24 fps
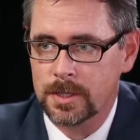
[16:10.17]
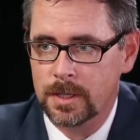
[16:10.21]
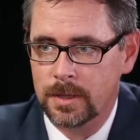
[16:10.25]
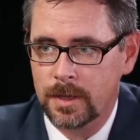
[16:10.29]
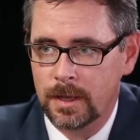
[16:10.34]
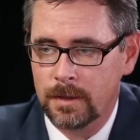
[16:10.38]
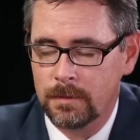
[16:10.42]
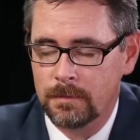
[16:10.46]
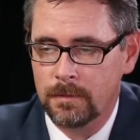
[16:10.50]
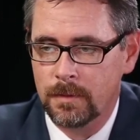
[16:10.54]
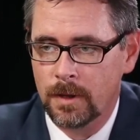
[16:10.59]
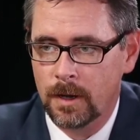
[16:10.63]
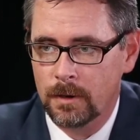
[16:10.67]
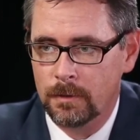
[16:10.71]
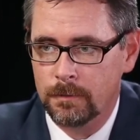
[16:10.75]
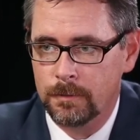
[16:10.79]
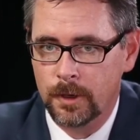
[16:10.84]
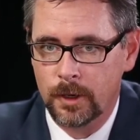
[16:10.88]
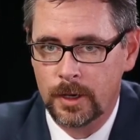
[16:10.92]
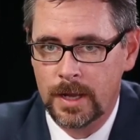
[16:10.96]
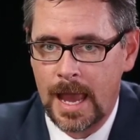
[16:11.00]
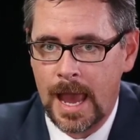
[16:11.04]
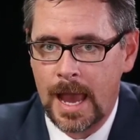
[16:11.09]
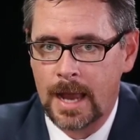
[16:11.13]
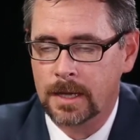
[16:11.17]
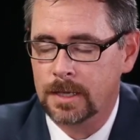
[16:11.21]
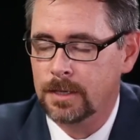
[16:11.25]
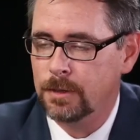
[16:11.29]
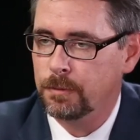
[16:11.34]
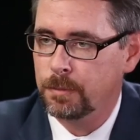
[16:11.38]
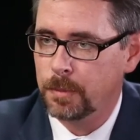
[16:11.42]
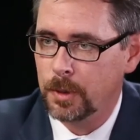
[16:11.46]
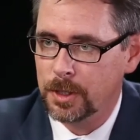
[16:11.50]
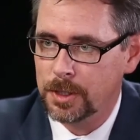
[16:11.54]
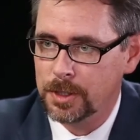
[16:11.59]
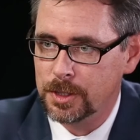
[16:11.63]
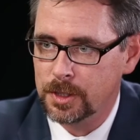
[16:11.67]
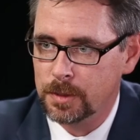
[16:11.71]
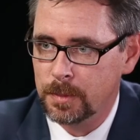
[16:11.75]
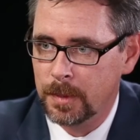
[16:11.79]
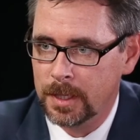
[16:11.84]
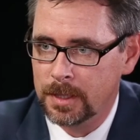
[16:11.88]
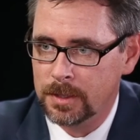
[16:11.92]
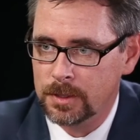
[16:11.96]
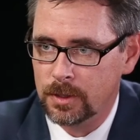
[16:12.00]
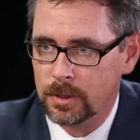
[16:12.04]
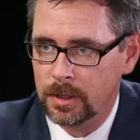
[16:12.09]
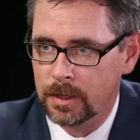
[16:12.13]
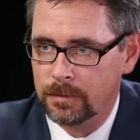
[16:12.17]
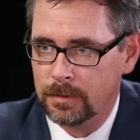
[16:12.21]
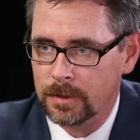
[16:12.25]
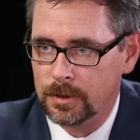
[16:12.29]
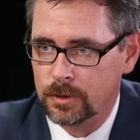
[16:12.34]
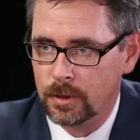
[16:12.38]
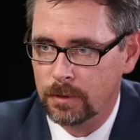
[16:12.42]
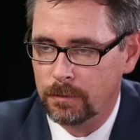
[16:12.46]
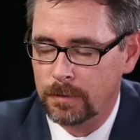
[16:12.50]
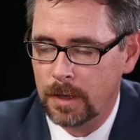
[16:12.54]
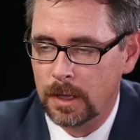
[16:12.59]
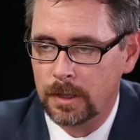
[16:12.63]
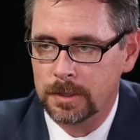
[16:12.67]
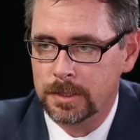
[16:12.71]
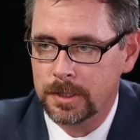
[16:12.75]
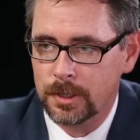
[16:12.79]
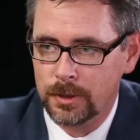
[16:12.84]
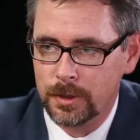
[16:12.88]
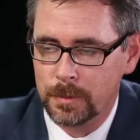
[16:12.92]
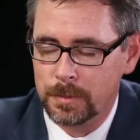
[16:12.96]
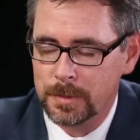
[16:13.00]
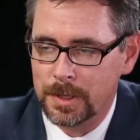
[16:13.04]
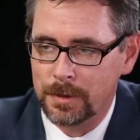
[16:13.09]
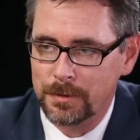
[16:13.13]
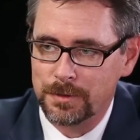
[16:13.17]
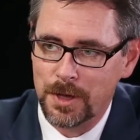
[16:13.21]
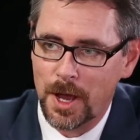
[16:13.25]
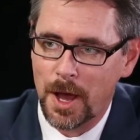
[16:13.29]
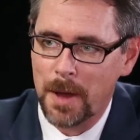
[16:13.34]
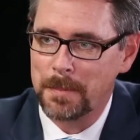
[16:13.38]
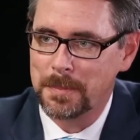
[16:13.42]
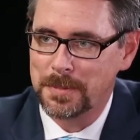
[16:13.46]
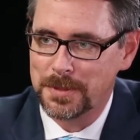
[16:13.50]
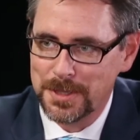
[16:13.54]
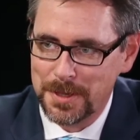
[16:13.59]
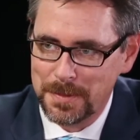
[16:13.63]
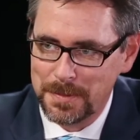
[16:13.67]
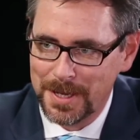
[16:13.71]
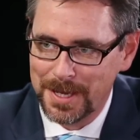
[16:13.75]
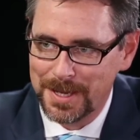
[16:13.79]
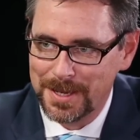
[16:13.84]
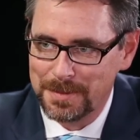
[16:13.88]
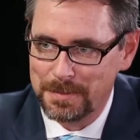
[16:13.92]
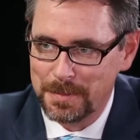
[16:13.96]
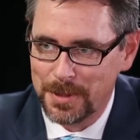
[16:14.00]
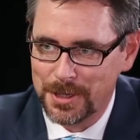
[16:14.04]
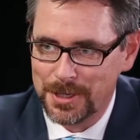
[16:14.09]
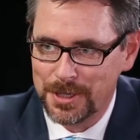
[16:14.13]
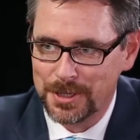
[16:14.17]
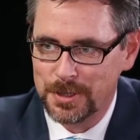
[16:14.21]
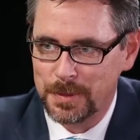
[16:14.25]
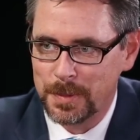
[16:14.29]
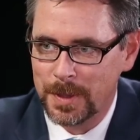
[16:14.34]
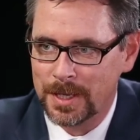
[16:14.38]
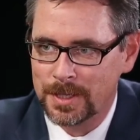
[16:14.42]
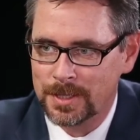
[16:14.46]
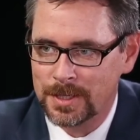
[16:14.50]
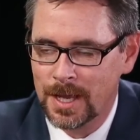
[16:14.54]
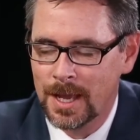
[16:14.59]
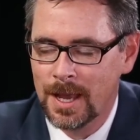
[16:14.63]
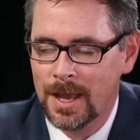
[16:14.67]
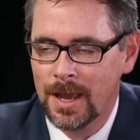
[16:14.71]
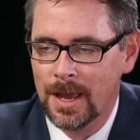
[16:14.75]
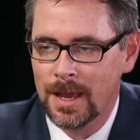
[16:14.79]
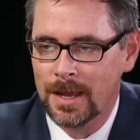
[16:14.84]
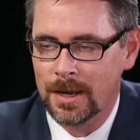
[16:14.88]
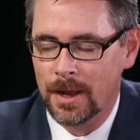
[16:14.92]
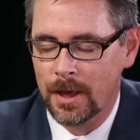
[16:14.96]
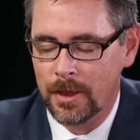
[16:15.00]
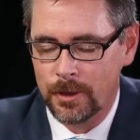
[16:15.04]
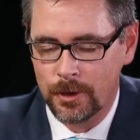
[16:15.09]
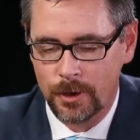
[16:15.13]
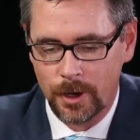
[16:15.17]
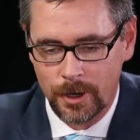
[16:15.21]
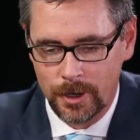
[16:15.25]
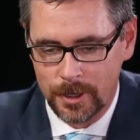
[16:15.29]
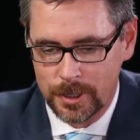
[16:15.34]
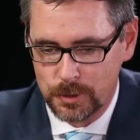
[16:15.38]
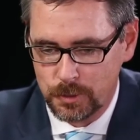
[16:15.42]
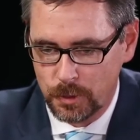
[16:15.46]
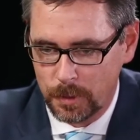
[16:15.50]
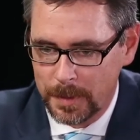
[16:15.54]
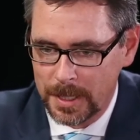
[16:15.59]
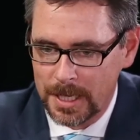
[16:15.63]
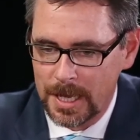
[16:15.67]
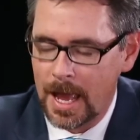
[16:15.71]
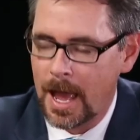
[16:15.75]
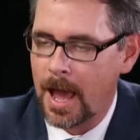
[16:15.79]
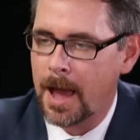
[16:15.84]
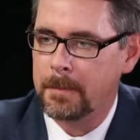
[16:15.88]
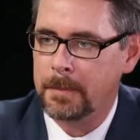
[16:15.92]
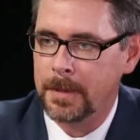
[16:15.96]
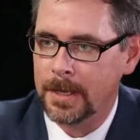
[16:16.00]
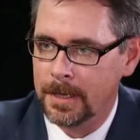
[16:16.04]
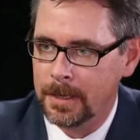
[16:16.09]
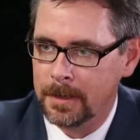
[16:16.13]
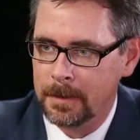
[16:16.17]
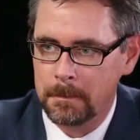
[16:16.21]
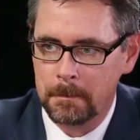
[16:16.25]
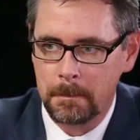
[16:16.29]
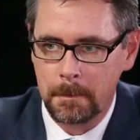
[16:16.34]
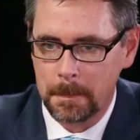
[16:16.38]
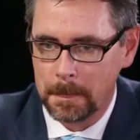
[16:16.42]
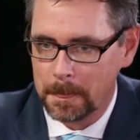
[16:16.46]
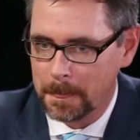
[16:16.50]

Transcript: and they are very active participants or even sort of volunteer themselves up to be participants. And other artists would be happy